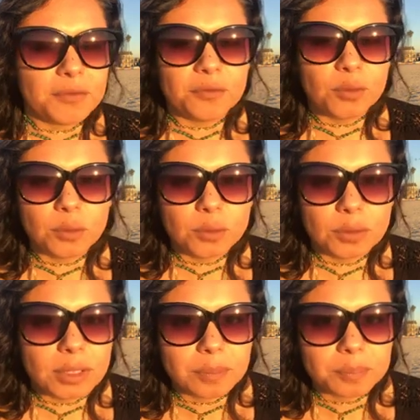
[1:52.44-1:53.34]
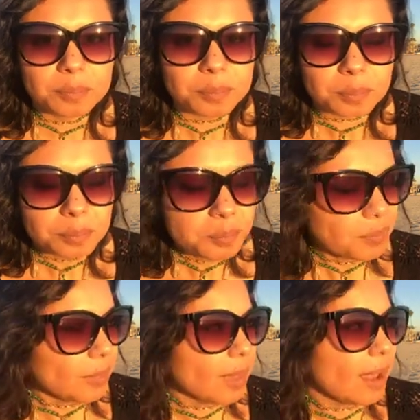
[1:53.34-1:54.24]
food,
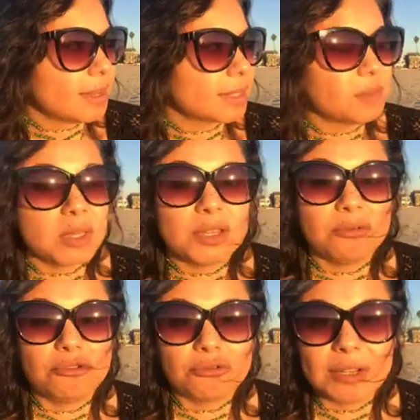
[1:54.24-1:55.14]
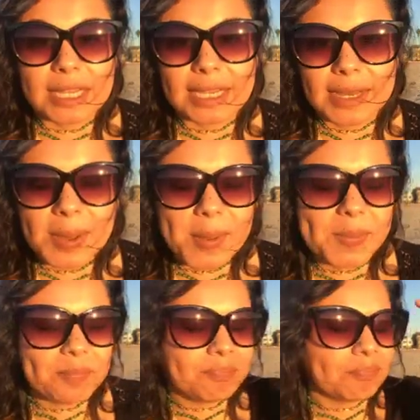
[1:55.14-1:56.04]
something you drink,
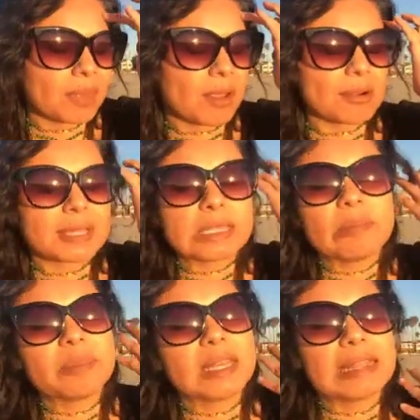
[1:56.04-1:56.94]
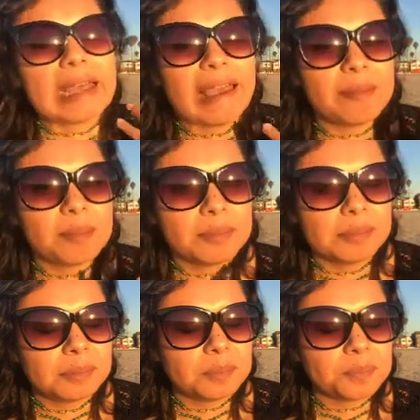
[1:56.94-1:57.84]
or something that
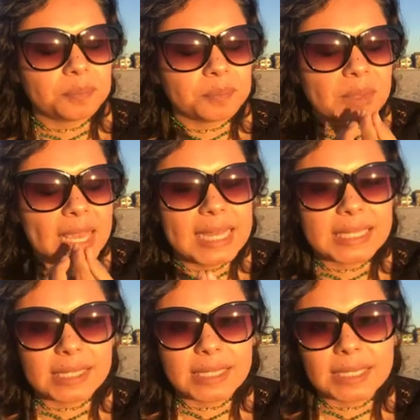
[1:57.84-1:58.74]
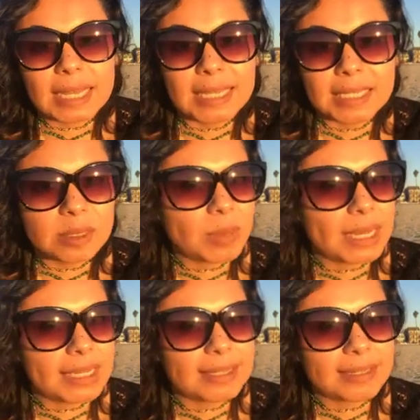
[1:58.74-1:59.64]
hits the taste
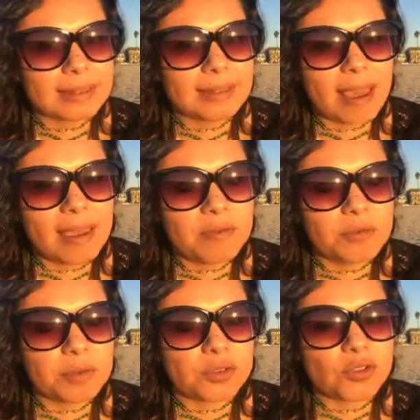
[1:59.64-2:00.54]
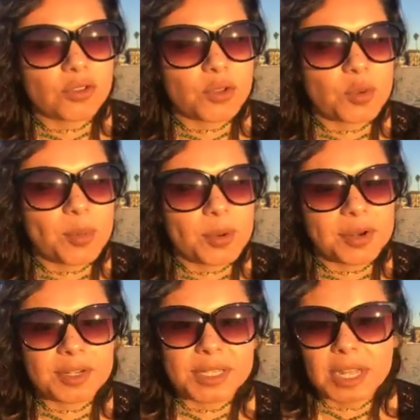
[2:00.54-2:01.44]
buds that feels
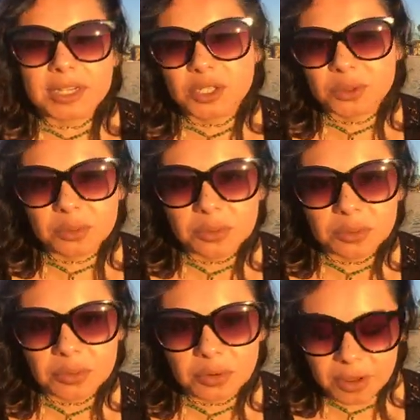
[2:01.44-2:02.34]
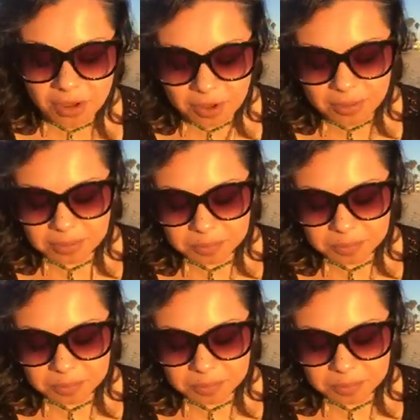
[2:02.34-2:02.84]
super sensual for you.